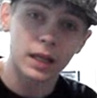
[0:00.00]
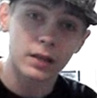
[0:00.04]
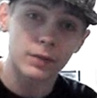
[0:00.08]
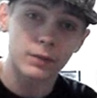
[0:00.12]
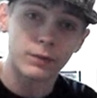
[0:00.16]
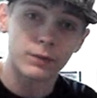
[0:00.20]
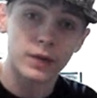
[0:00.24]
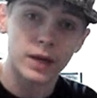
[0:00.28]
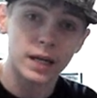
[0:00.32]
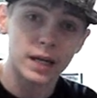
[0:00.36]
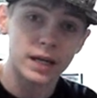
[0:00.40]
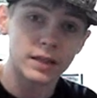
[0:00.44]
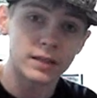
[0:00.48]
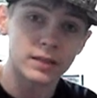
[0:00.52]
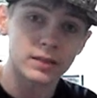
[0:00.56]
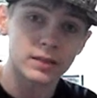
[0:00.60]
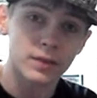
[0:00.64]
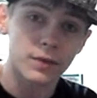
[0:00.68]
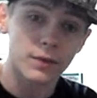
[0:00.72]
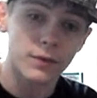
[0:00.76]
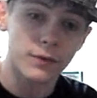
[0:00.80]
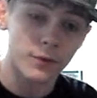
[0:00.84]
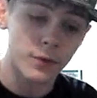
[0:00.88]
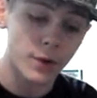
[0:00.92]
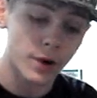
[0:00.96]

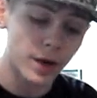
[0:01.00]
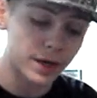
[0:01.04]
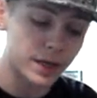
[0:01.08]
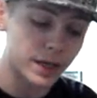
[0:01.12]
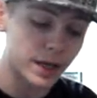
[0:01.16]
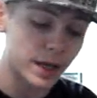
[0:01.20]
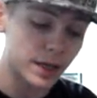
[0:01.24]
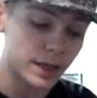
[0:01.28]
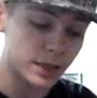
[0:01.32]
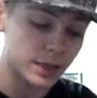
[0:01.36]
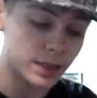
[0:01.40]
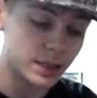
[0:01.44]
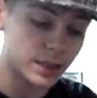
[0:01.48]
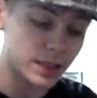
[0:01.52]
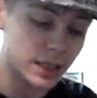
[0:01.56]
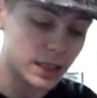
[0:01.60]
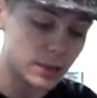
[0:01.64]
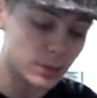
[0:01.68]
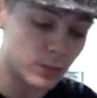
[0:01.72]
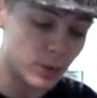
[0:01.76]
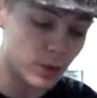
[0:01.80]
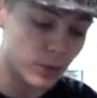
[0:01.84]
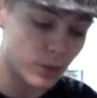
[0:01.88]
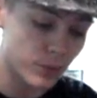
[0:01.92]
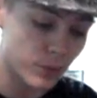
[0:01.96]
Leatherface, Freddy,
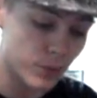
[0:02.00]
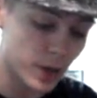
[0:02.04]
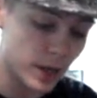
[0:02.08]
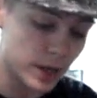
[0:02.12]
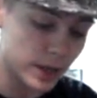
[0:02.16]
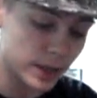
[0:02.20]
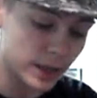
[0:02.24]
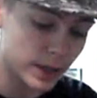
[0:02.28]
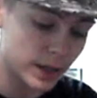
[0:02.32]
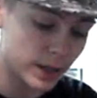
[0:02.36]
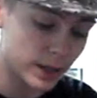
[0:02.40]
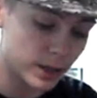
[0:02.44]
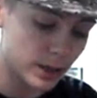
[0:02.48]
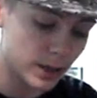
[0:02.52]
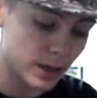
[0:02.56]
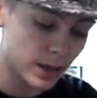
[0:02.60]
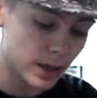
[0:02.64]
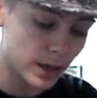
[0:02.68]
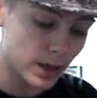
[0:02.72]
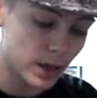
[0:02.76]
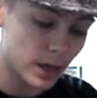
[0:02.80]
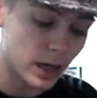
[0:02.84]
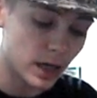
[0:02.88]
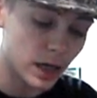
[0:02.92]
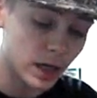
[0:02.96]
Demon Freddy,
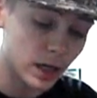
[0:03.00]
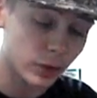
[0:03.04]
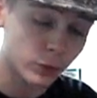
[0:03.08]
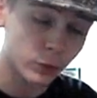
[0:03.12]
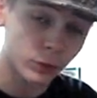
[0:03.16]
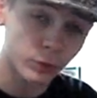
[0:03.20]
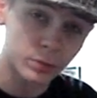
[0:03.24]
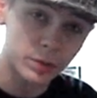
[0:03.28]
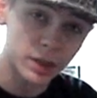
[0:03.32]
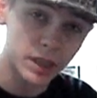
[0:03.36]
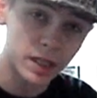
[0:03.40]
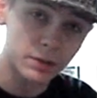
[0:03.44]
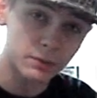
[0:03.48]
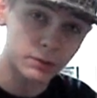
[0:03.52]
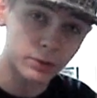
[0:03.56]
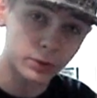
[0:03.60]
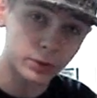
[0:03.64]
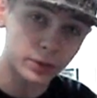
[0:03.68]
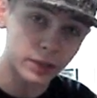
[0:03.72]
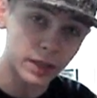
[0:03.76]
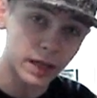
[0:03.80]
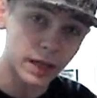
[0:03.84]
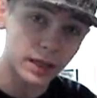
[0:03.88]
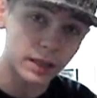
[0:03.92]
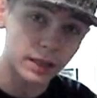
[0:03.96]
Ash from the
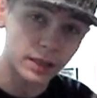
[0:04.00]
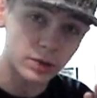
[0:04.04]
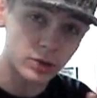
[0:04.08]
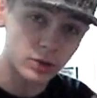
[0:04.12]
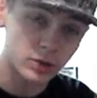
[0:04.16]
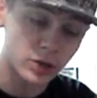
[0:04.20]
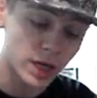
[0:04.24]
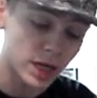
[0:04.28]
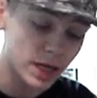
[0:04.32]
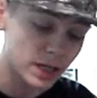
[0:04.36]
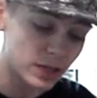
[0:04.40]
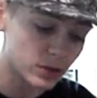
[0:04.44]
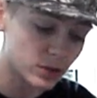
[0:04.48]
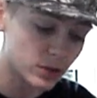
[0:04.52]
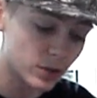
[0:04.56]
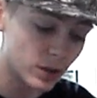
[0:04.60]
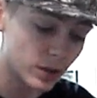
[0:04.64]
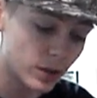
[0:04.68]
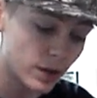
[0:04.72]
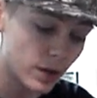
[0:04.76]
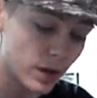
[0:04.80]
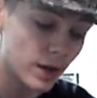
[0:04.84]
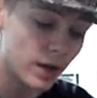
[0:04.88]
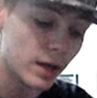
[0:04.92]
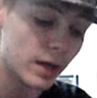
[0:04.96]
Evil Dead and
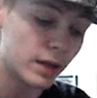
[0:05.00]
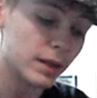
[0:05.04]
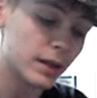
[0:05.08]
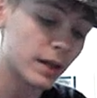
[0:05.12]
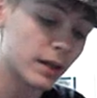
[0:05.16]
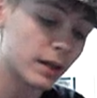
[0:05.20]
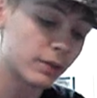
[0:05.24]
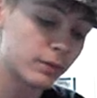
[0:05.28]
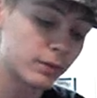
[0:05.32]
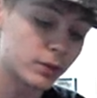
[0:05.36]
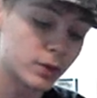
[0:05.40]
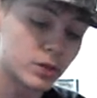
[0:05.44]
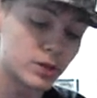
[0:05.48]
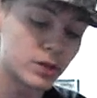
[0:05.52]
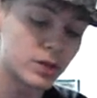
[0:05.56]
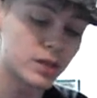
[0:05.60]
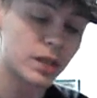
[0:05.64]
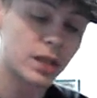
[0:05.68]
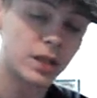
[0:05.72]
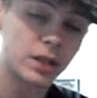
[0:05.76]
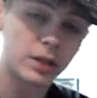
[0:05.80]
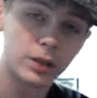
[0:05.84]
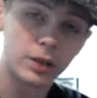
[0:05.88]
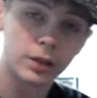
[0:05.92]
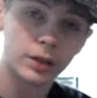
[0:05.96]
Jason. Now they've
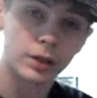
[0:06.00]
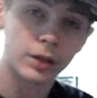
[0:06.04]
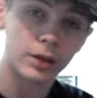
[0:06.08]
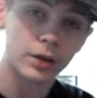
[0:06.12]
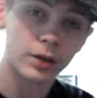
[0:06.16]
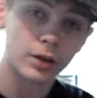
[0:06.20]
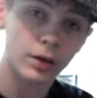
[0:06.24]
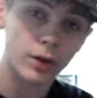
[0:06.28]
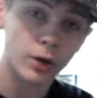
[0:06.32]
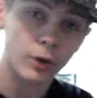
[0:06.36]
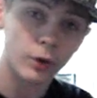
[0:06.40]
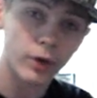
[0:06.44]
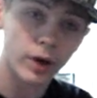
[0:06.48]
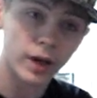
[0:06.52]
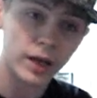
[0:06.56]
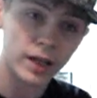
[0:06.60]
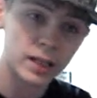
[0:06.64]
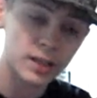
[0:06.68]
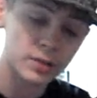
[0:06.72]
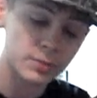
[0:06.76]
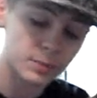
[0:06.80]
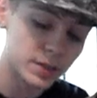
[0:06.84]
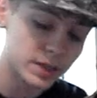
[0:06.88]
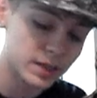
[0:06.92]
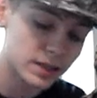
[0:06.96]
considered,
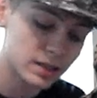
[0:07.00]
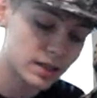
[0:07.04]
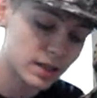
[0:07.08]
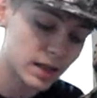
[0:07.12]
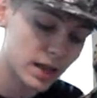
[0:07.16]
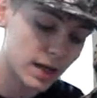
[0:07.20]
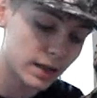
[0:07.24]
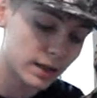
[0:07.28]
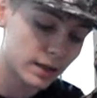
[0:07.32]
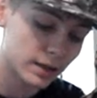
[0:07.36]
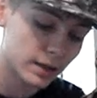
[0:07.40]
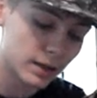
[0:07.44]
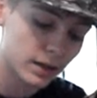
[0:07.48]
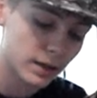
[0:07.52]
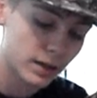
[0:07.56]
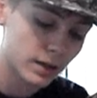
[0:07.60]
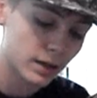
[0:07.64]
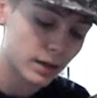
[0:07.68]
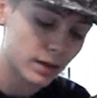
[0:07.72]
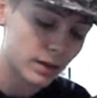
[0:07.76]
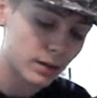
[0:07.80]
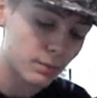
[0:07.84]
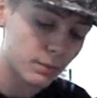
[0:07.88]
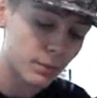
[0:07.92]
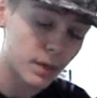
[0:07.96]
already it's been said,
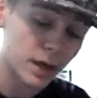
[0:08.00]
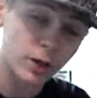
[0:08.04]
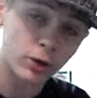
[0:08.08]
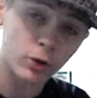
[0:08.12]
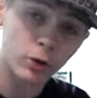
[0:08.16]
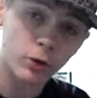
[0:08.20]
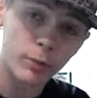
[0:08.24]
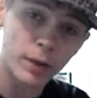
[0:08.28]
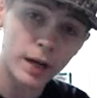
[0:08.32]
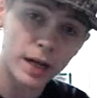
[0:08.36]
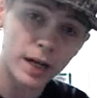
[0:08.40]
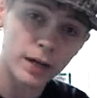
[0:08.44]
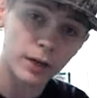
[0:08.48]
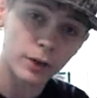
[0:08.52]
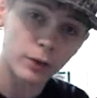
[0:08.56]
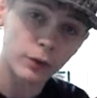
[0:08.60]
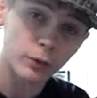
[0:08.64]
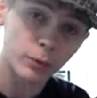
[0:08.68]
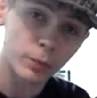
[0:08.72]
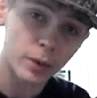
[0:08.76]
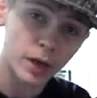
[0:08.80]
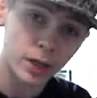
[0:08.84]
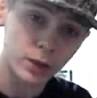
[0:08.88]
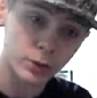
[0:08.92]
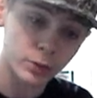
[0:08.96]
Michael Myers
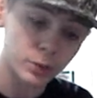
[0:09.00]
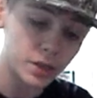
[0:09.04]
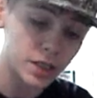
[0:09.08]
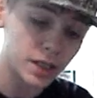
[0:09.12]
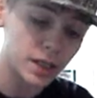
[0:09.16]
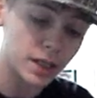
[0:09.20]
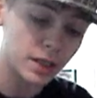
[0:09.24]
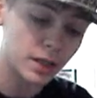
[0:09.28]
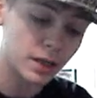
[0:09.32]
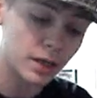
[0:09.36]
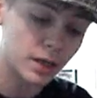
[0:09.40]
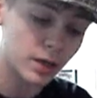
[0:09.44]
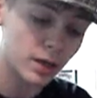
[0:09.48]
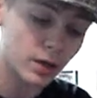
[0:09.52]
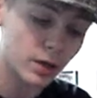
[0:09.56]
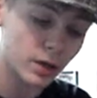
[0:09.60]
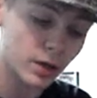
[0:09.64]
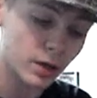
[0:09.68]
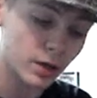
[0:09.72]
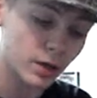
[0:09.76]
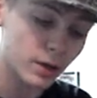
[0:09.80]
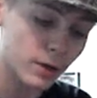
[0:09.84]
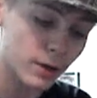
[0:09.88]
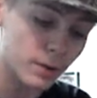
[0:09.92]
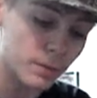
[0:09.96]
from Halloween,
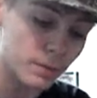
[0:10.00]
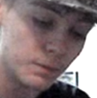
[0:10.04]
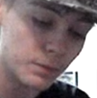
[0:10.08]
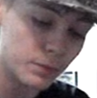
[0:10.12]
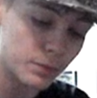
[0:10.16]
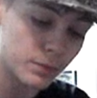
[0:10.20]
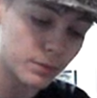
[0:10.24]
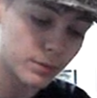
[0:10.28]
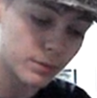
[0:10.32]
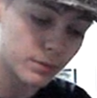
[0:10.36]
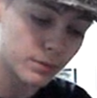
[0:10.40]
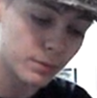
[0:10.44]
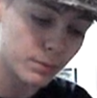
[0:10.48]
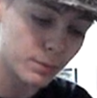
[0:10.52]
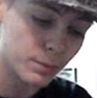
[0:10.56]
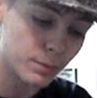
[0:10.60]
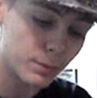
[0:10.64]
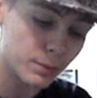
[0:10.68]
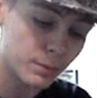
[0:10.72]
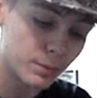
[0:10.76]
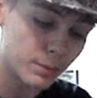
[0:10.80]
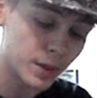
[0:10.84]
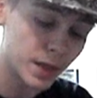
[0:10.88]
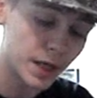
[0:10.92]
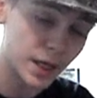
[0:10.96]

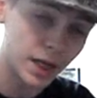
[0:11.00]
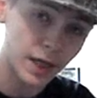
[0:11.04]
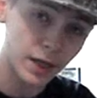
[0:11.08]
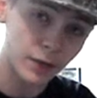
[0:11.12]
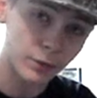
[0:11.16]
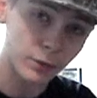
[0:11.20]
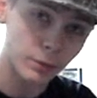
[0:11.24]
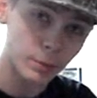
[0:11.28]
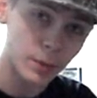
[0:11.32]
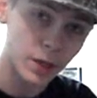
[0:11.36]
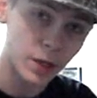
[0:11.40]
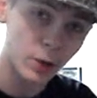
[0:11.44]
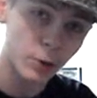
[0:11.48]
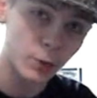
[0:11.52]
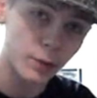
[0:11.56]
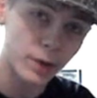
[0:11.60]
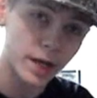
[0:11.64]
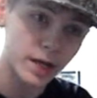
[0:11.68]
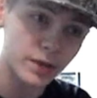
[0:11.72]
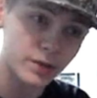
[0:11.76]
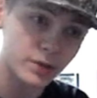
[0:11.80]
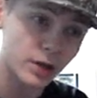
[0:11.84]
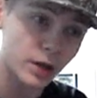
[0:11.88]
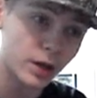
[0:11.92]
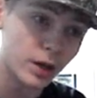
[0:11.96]
Pinhead from
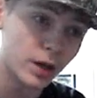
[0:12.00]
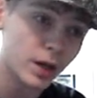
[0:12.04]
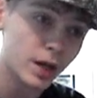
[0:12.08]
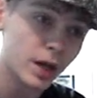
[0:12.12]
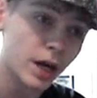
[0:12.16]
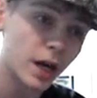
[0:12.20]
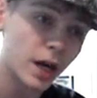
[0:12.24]
Hellraiser,